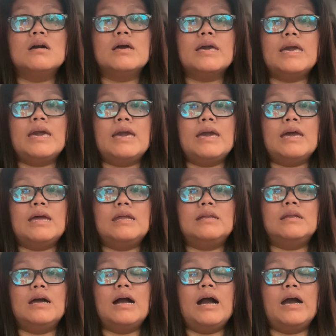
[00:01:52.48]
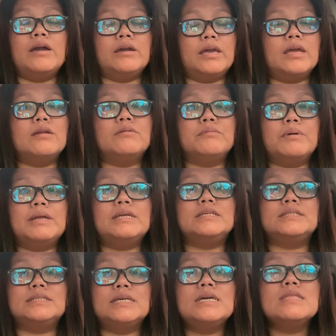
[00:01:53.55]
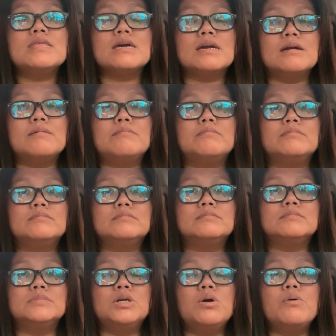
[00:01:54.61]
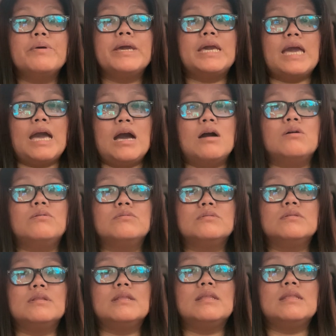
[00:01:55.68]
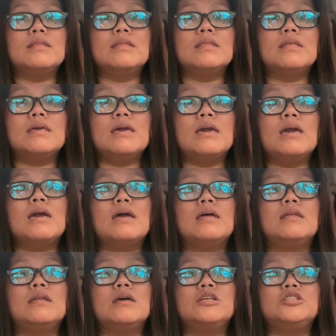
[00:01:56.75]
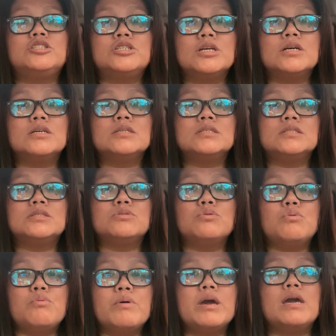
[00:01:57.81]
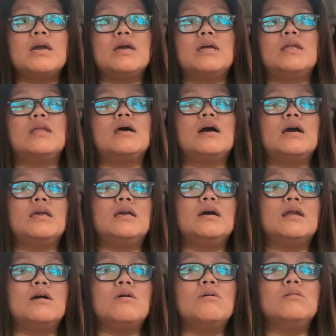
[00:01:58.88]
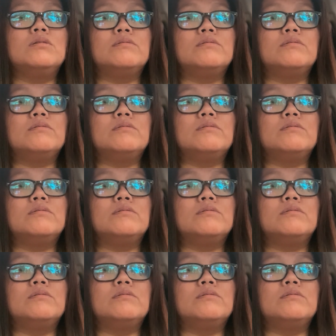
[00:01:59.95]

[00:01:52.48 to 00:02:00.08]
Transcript: and I can already see them going out, and just when I got a hold